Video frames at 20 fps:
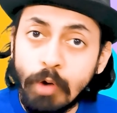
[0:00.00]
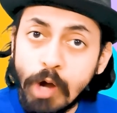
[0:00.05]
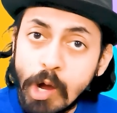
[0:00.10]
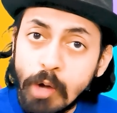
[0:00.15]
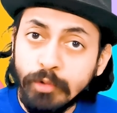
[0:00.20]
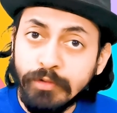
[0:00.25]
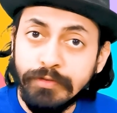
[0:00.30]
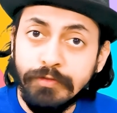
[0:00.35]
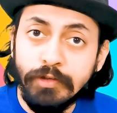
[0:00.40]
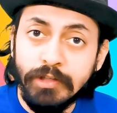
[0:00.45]

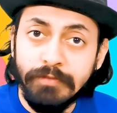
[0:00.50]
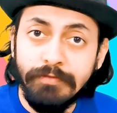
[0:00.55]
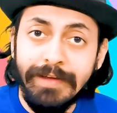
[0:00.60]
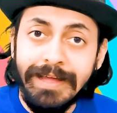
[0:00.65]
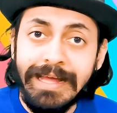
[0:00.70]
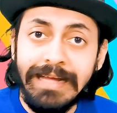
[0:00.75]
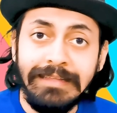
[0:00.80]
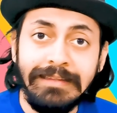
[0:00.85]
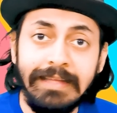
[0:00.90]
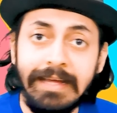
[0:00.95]
vouch for the
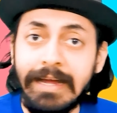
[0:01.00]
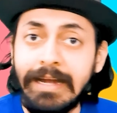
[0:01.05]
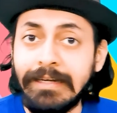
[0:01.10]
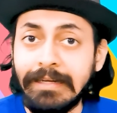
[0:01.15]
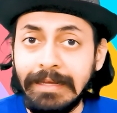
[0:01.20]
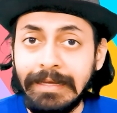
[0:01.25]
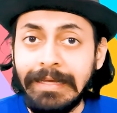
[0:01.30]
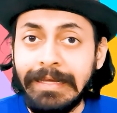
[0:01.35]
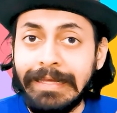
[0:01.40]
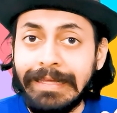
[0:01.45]
fact
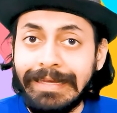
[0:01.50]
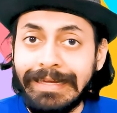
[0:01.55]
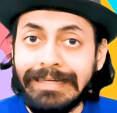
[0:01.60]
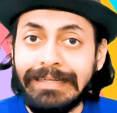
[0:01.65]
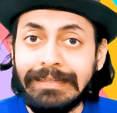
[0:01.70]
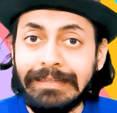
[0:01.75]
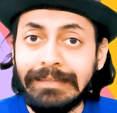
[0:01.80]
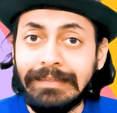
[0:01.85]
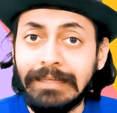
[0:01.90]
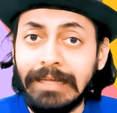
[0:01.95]
that it
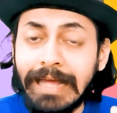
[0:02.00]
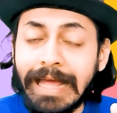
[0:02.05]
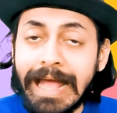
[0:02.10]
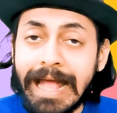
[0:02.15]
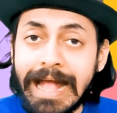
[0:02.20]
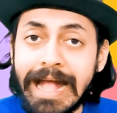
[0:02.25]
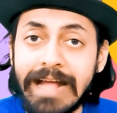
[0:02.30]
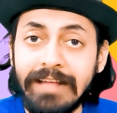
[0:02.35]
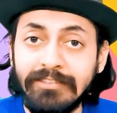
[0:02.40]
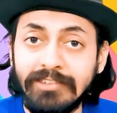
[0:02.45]

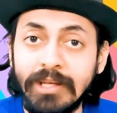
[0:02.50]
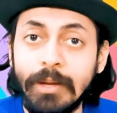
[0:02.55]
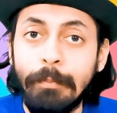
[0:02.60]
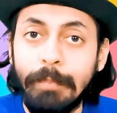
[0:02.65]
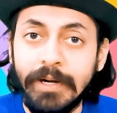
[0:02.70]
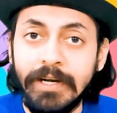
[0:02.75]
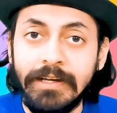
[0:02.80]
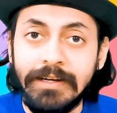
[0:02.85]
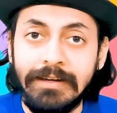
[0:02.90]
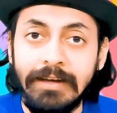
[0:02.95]
has
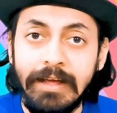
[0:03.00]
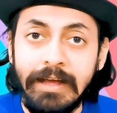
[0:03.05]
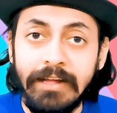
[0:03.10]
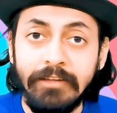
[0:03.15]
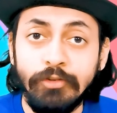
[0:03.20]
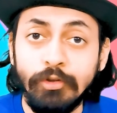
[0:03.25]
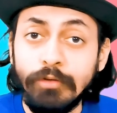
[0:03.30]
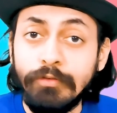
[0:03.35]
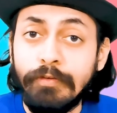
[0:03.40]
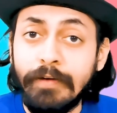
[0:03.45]
better
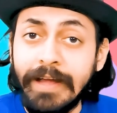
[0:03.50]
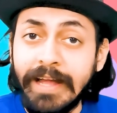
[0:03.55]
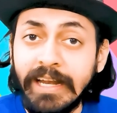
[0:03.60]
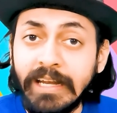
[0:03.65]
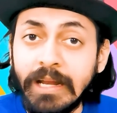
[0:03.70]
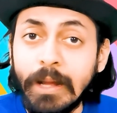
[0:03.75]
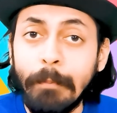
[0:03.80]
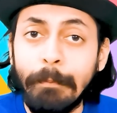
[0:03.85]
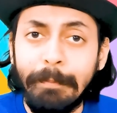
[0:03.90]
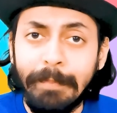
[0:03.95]
clients. You'll
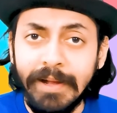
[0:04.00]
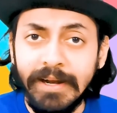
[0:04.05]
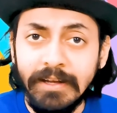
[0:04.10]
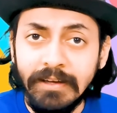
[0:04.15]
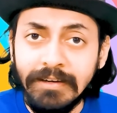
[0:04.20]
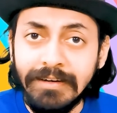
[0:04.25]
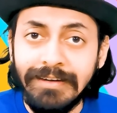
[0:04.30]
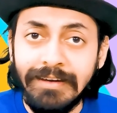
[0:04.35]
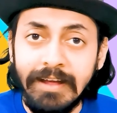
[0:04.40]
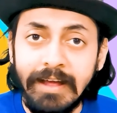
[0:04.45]
find
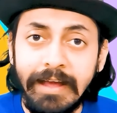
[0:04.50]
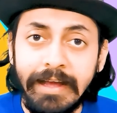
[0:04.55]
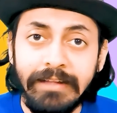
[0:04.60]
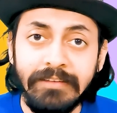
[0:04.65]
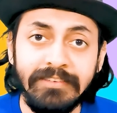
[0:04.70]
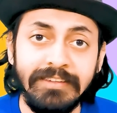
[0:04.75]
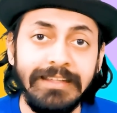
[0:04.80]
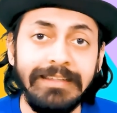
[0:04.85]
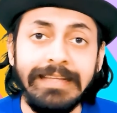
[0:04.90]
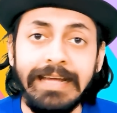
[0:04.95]
better
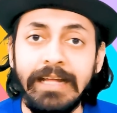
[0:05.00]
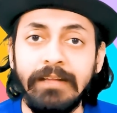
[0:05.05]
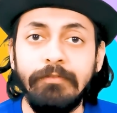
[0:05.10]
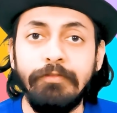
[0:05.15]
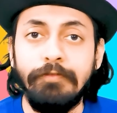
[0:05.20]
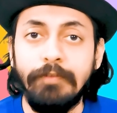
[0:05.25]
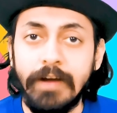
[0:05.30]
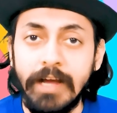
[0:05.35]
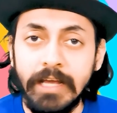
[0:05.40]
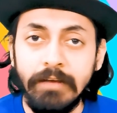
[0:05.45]
clients than
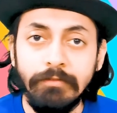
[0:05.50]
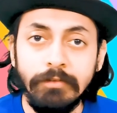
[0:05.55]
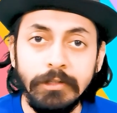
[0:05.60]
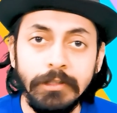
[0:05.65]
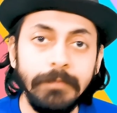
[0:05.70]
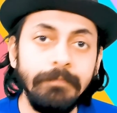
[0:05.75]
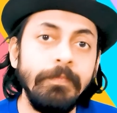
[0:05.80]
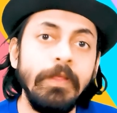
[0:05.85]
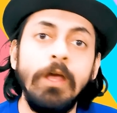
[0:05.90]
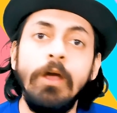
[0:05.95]

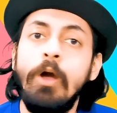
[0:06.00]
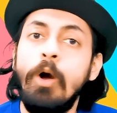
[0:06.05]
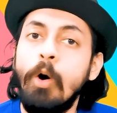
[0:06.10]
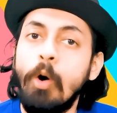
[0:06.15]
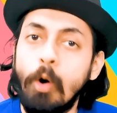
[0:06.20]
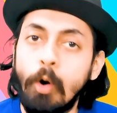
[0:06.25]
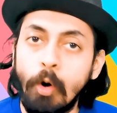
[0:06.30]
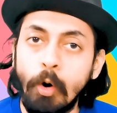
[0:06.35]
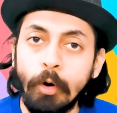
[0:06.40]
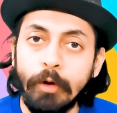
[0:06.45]
Fiverr
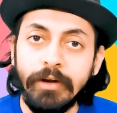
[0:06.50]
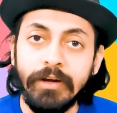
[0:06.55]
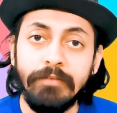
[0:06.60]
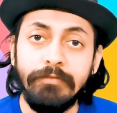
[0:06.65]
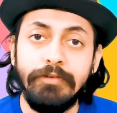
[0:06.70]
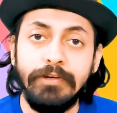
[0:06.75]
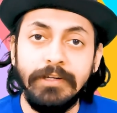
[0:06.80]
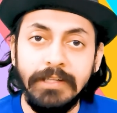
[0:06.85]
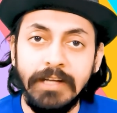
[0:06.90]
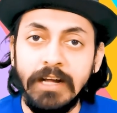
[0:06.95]
or
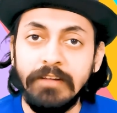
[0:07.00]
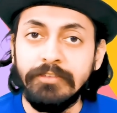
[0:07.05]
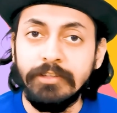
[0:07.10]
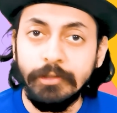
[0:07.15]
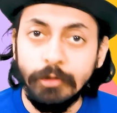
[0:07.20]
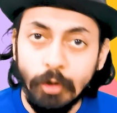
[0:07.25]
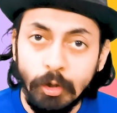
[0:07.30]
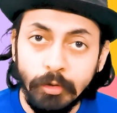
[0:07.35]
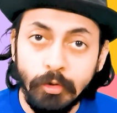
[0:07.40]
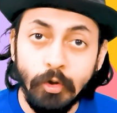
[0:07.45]

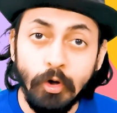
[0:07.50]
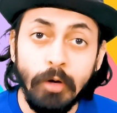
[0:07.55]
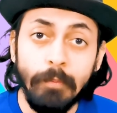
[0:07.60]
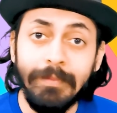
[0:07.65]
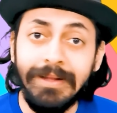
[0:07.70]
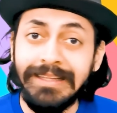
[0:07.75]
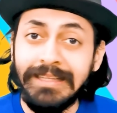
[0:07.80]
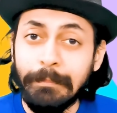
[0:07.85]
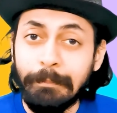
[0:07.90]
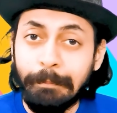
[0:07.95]
Freelancer.com.
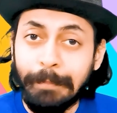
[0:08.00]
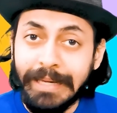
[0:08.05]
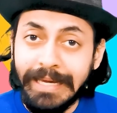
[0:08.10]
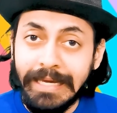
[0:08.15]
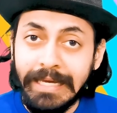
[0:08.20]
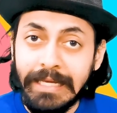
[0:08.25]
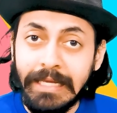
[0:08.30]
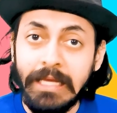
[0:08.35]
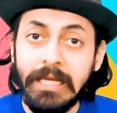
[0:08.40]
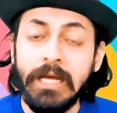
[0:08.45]
The
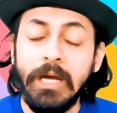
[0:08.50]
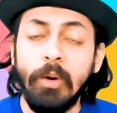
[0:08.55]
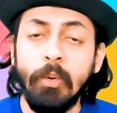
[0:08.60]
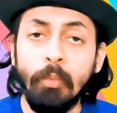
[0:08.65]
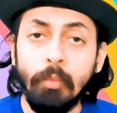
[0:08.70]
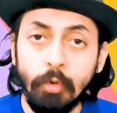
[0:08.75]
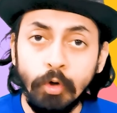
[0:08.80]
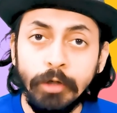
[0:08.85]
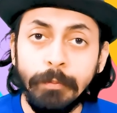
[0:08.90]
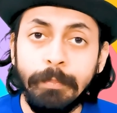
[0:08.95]
pay
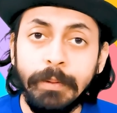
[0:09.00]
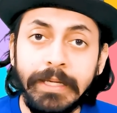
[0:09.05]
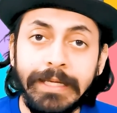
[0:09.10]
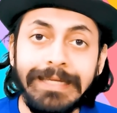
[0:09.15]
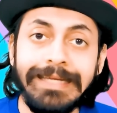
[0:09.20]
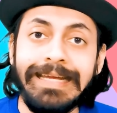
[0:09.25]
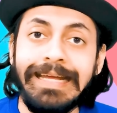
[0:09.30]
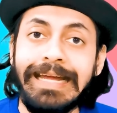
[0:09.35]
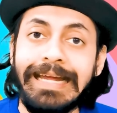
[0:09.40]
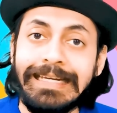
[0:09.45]
would
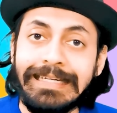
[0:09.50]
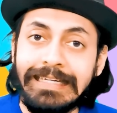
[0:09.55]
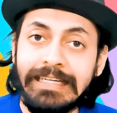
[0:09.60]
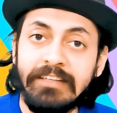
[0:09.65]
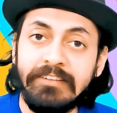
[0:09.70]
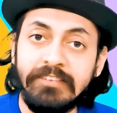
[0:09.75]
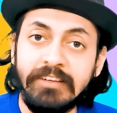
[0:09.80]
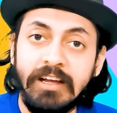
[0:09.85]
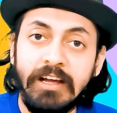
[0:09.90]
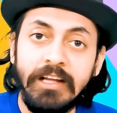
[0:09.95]
be at
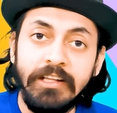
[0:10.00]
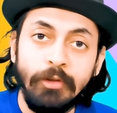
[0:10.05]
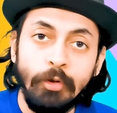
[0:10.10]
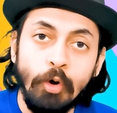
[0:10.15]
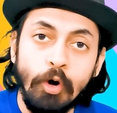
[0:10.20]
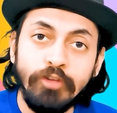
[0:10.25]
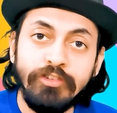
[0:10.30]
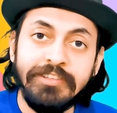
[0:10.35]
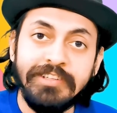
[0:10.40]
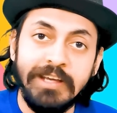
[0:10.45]
least a
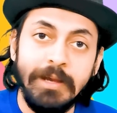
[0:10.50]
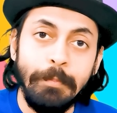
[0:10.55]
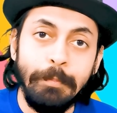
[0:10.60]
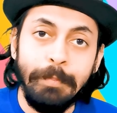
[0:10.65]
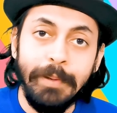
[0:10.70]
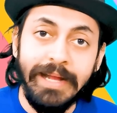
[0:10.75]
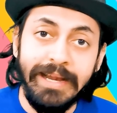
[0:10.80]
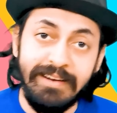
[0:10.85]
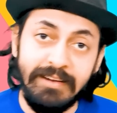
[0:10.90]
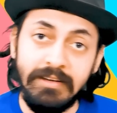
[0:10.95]
notch
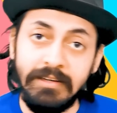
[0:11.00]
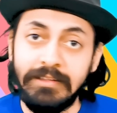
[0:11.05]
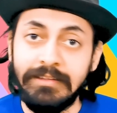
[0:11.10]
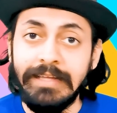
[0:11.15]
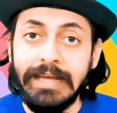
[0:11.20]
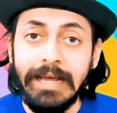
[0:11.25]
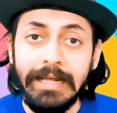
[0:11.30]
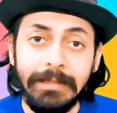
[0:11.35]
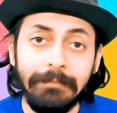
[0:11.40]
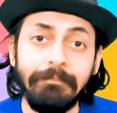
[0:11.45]
better
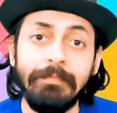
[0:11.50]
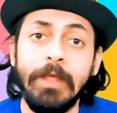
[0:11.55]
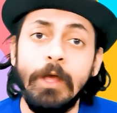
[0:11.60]
than